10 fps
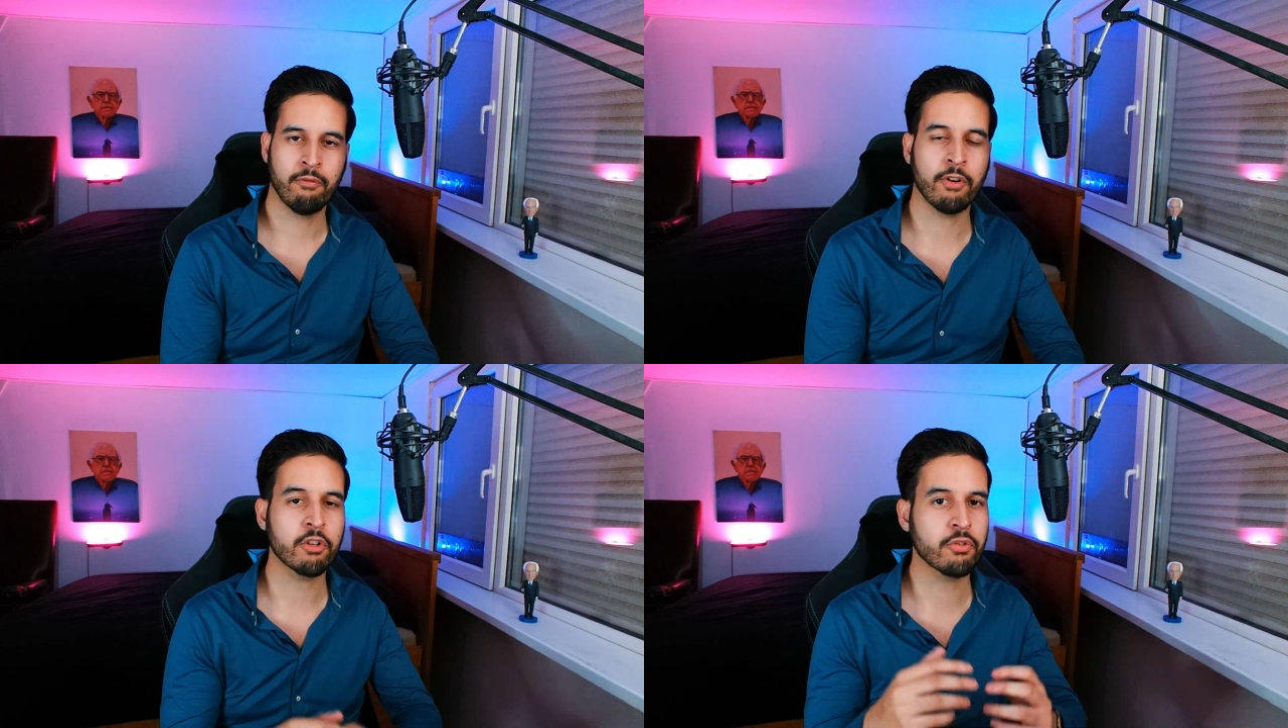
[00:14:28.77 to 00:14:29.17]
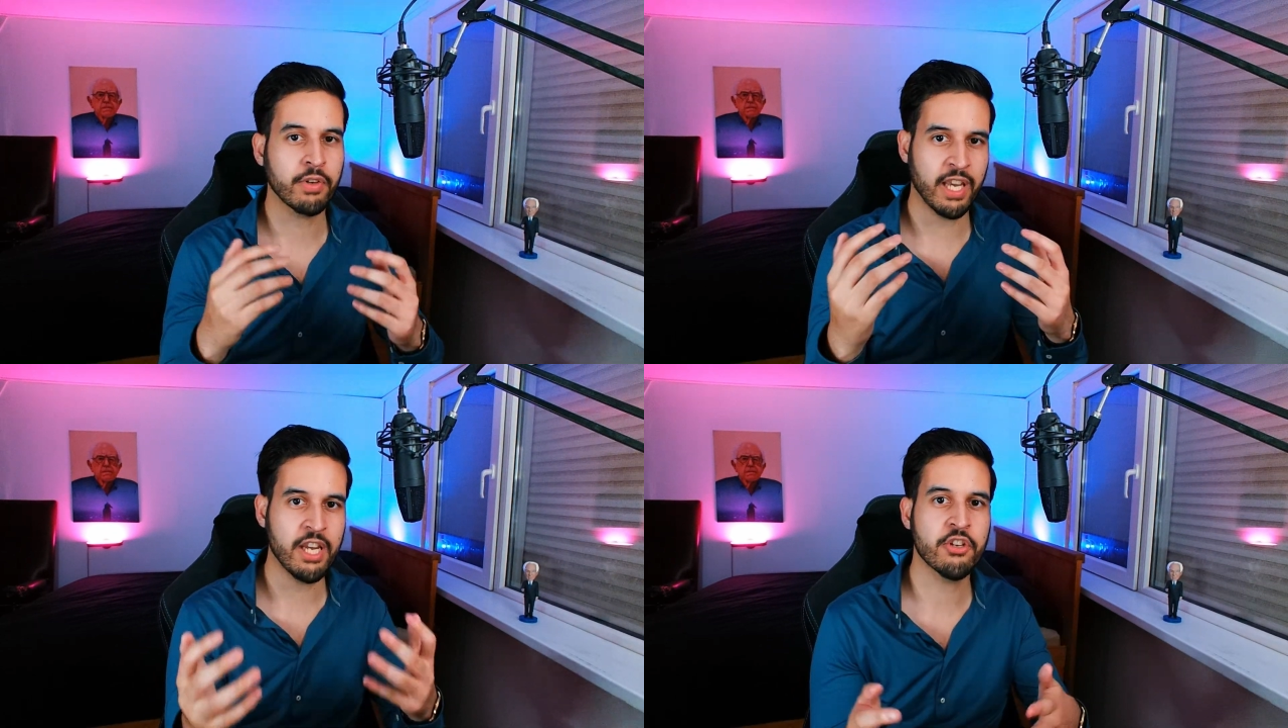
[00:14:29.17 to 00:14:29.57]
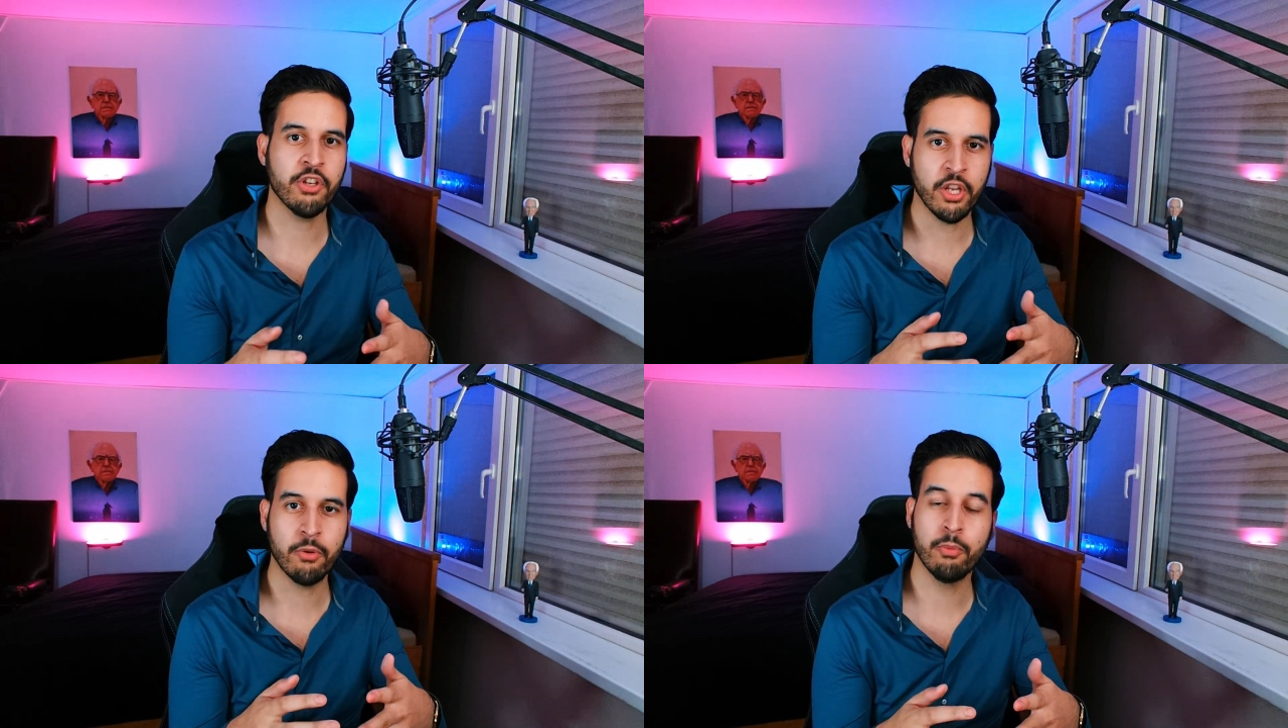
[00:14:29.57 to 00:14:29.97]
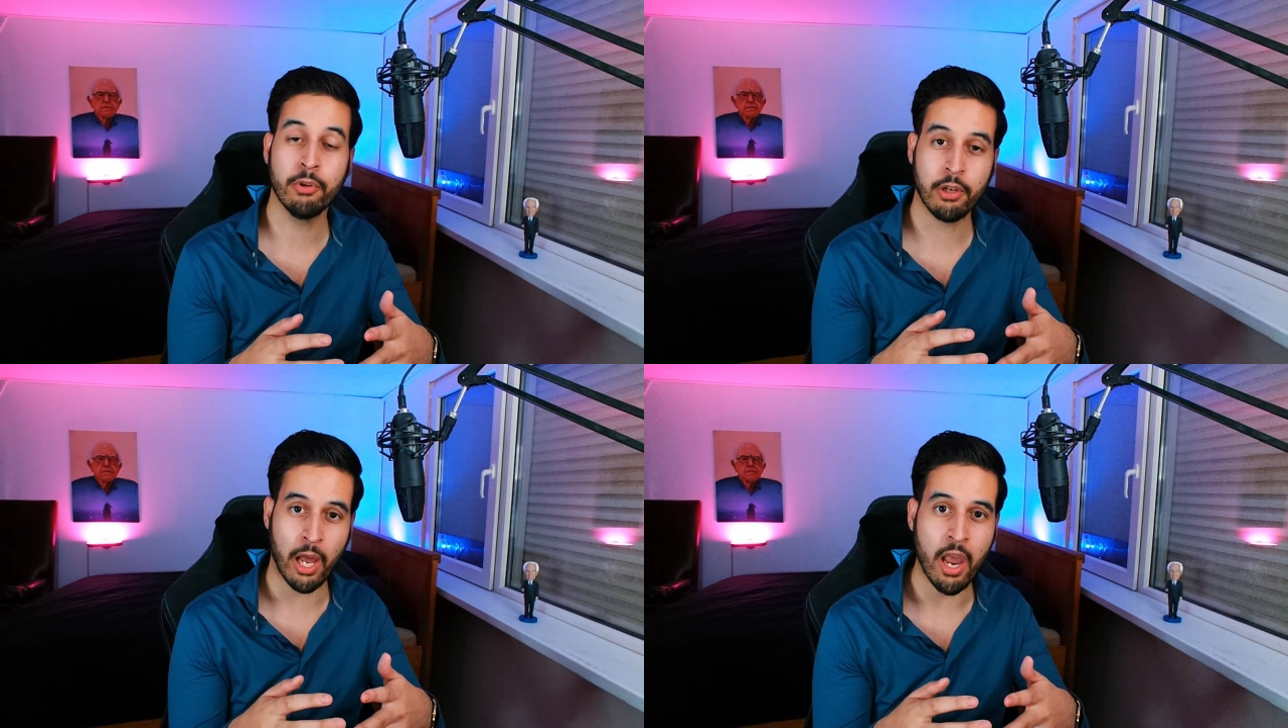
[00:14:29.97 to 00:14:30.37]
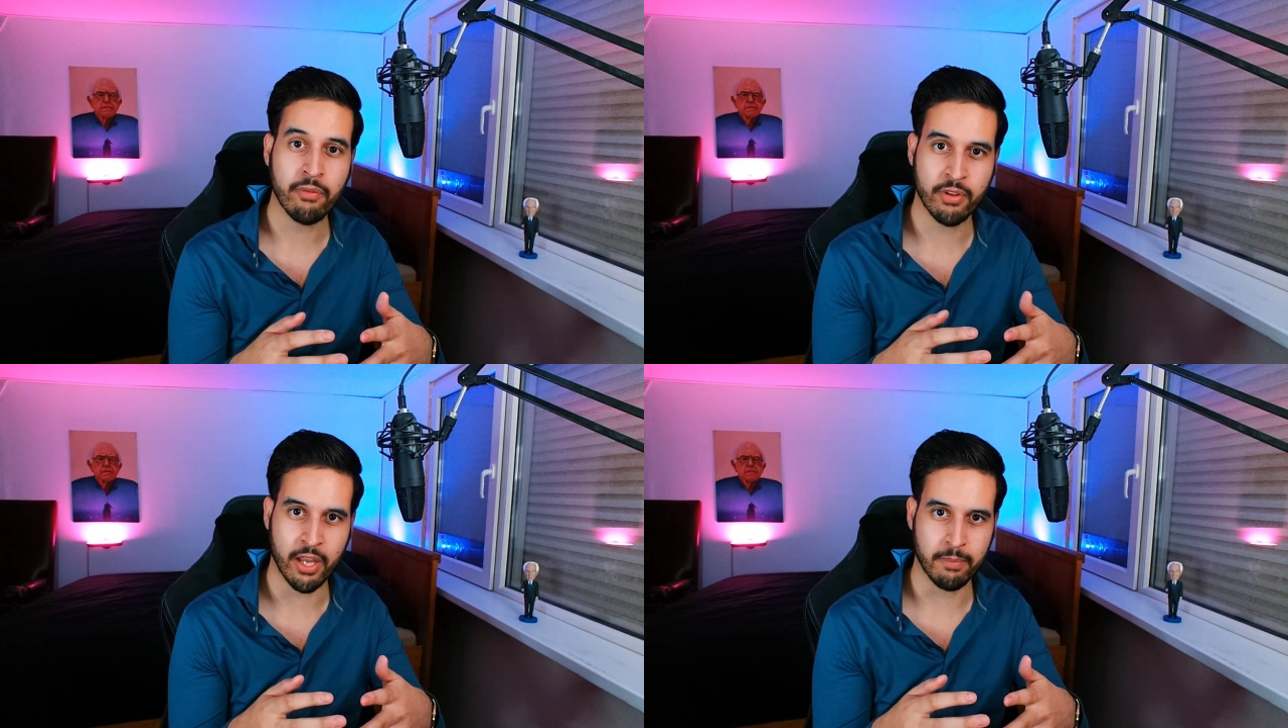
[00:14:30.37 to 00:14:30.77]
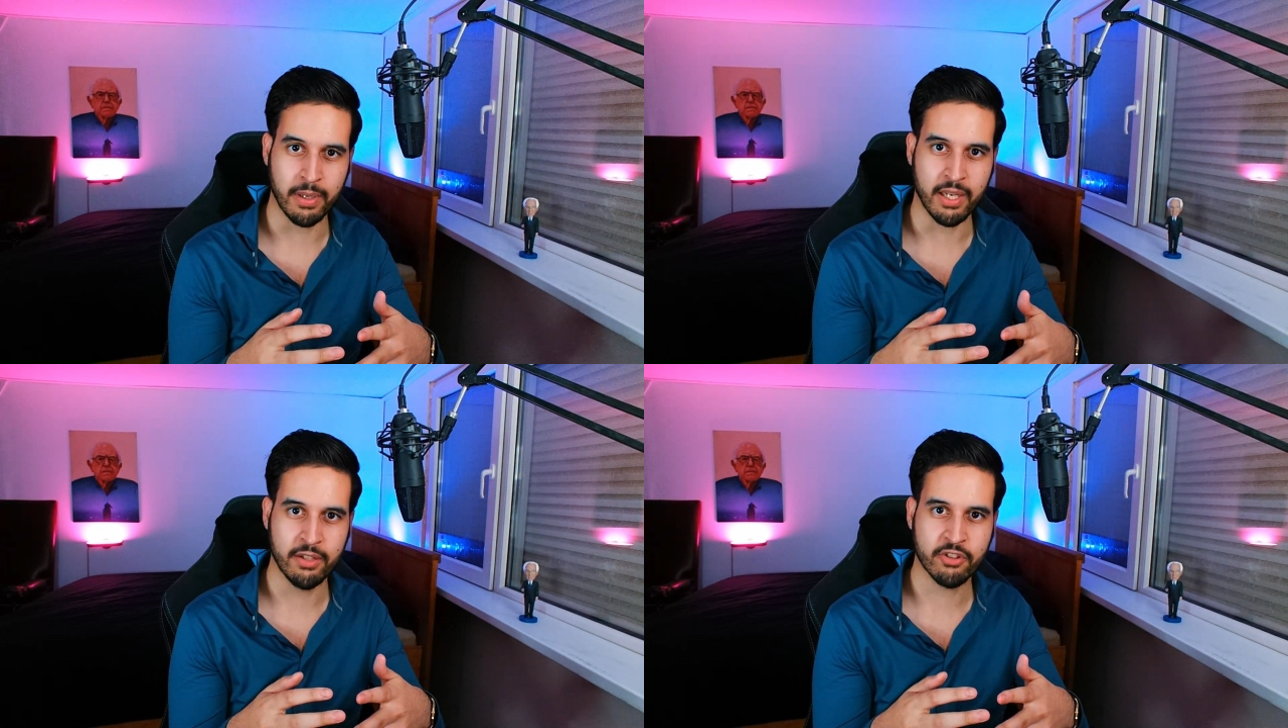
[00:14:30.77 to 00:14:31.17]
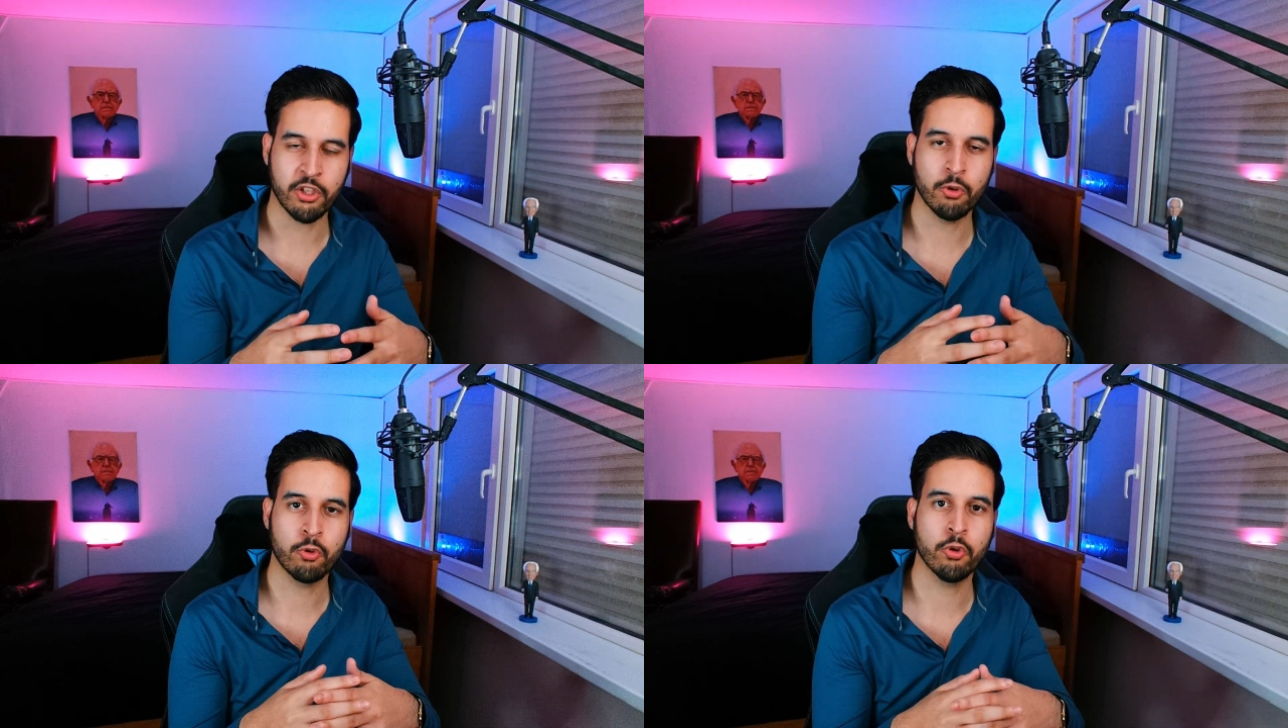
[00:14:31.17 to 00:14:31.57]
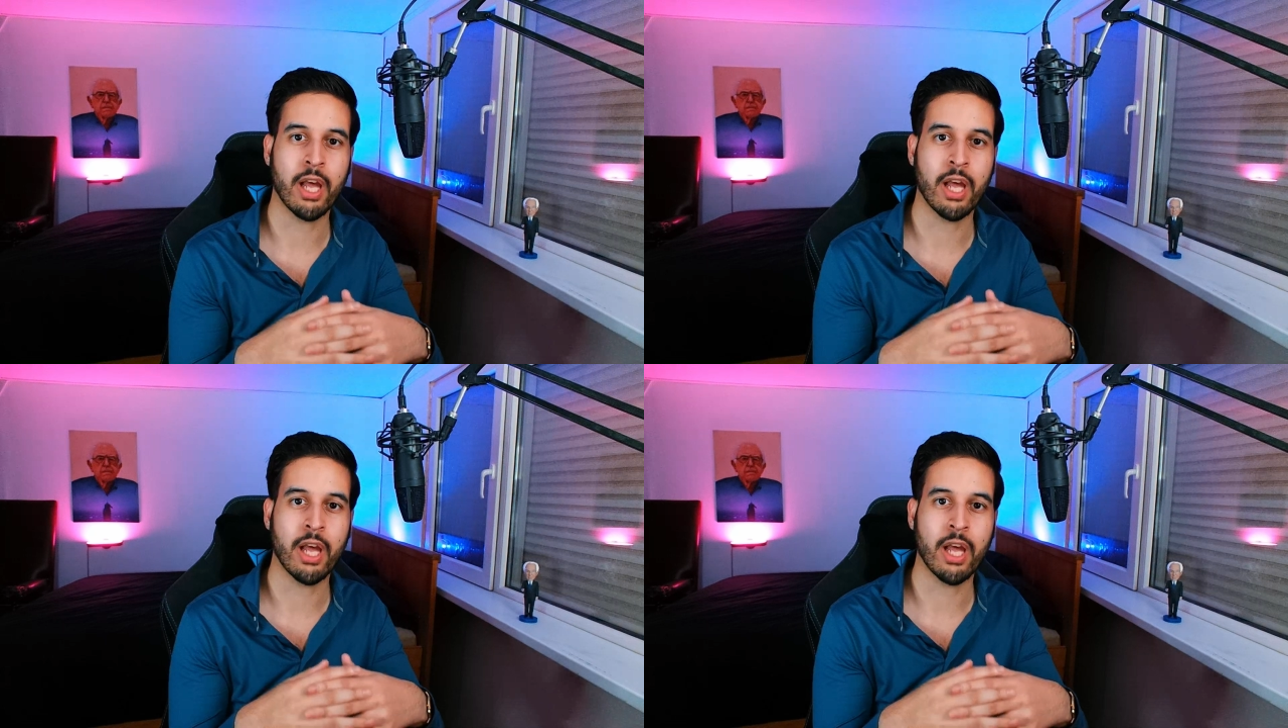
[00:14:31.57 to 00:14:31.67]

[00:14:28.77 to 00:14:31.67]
Falsification in real life then means that you should